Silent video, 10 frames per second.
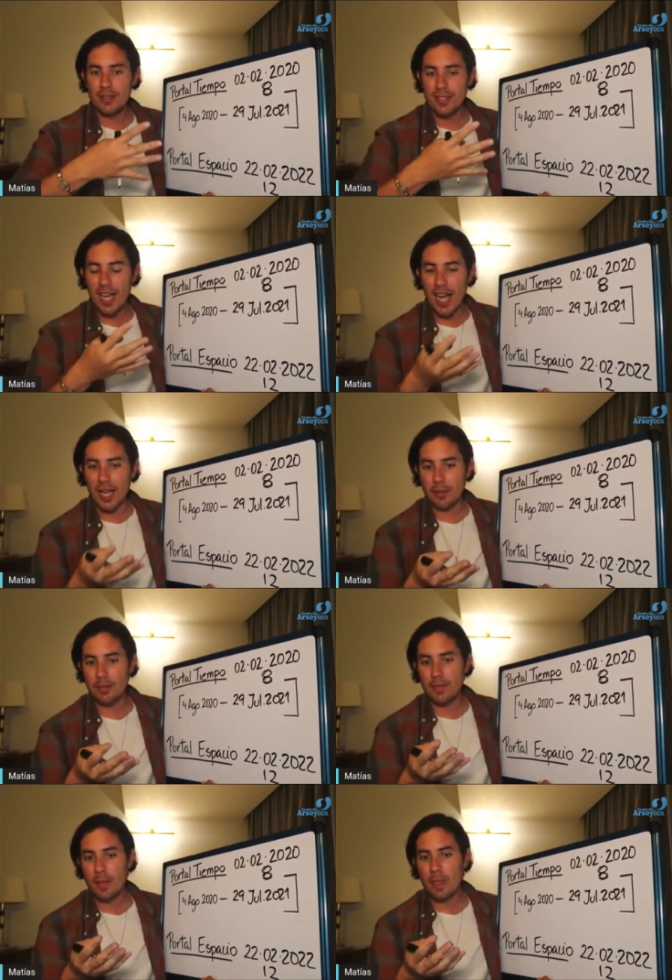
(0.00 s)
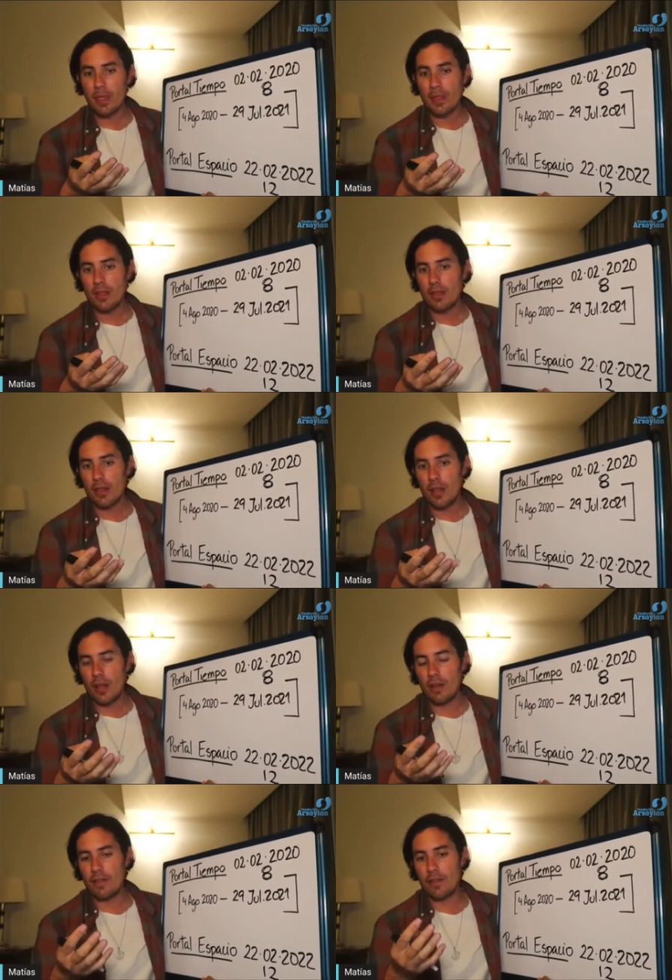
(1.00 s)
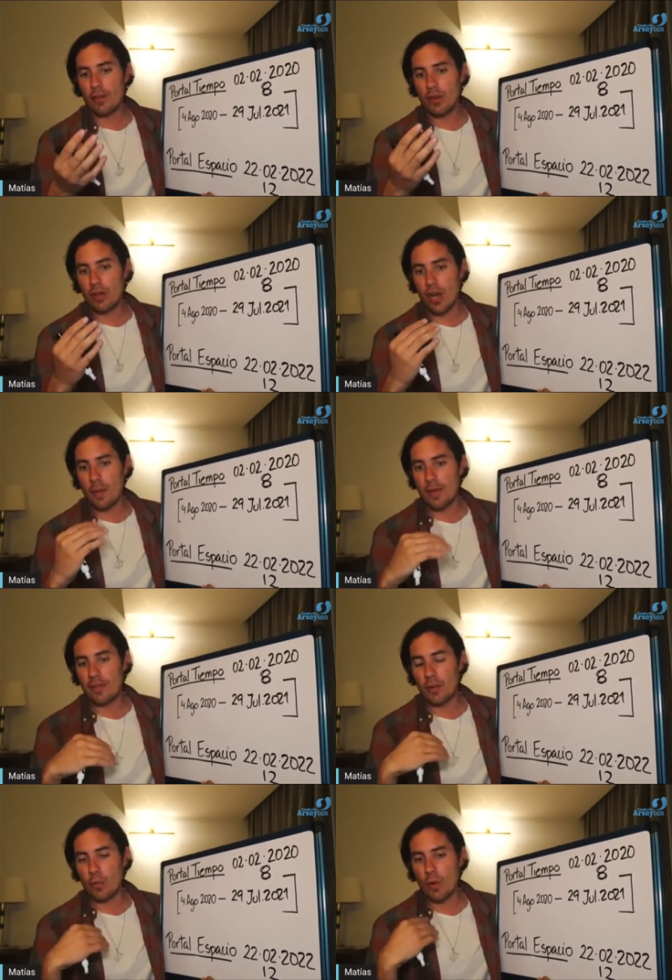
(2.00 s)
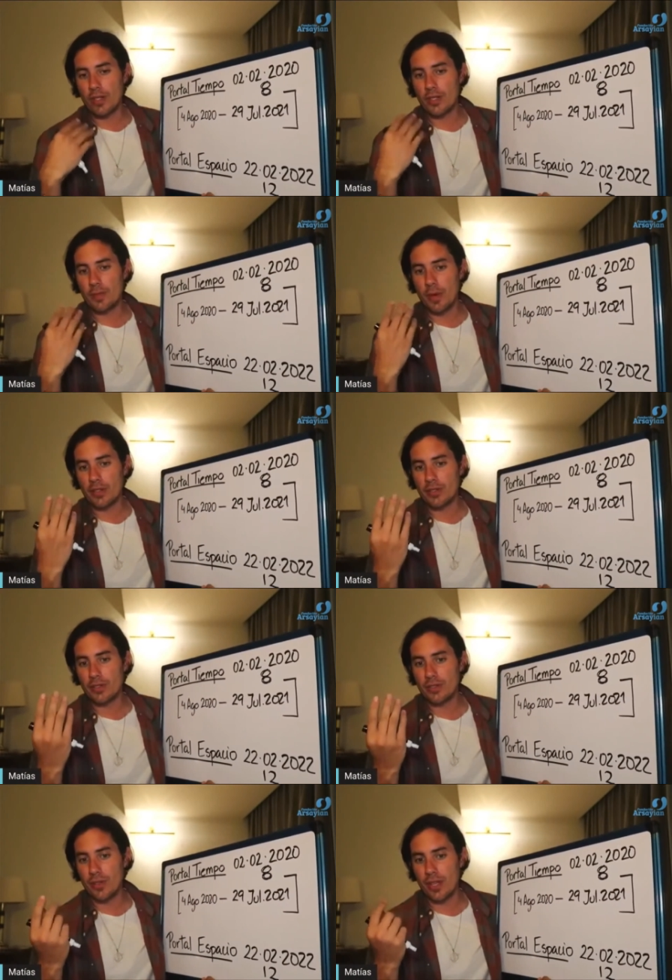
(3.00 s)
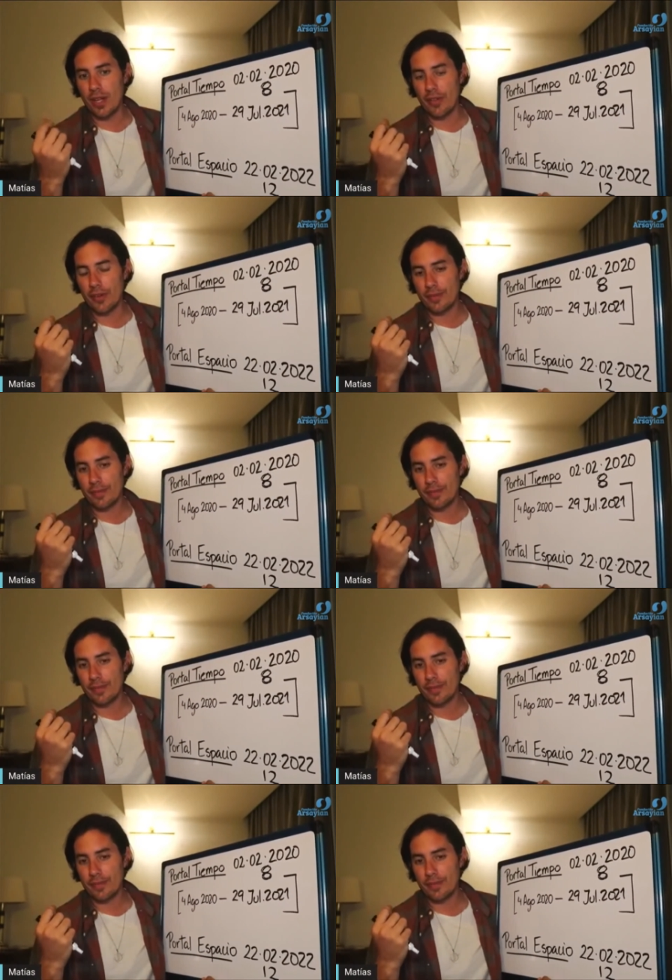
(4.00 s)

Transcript: time of coming from one spot to another.